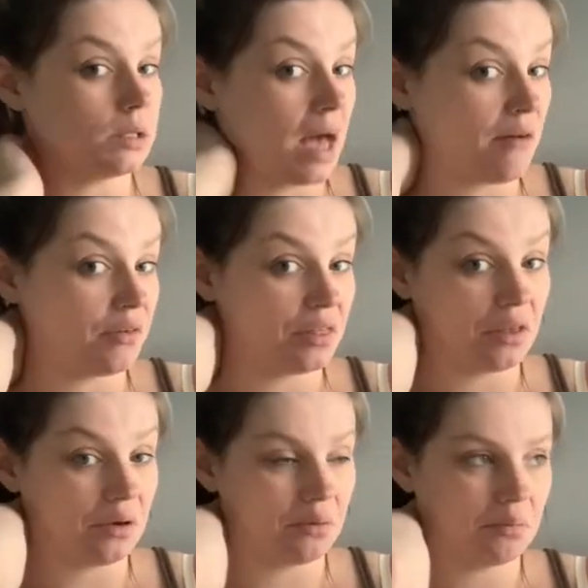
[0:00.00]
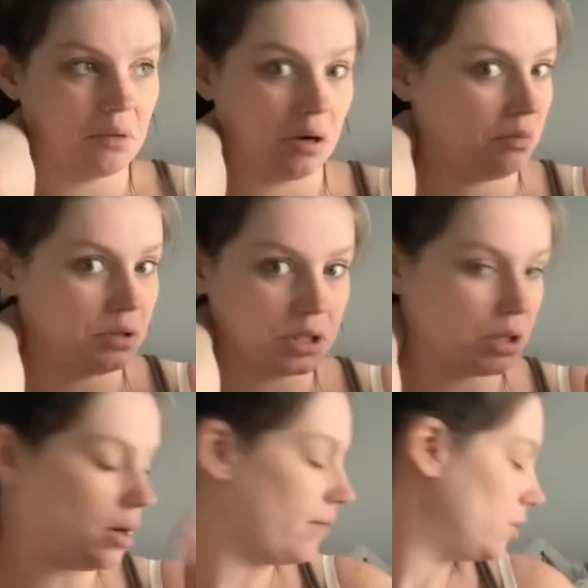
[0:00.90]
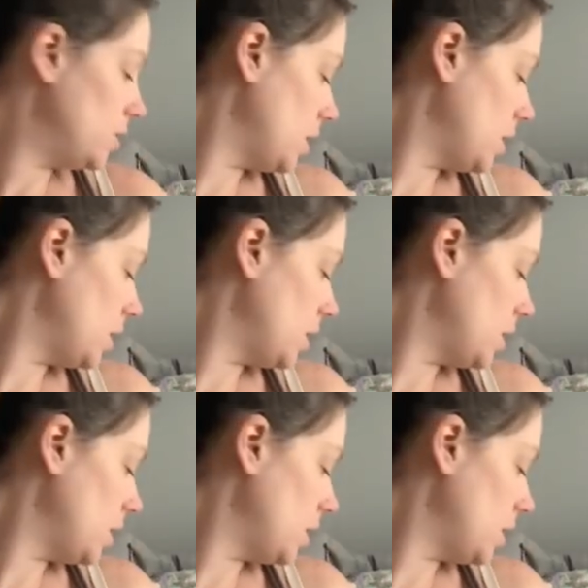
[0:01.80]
have with you. If you don't use it, you don't have to use it.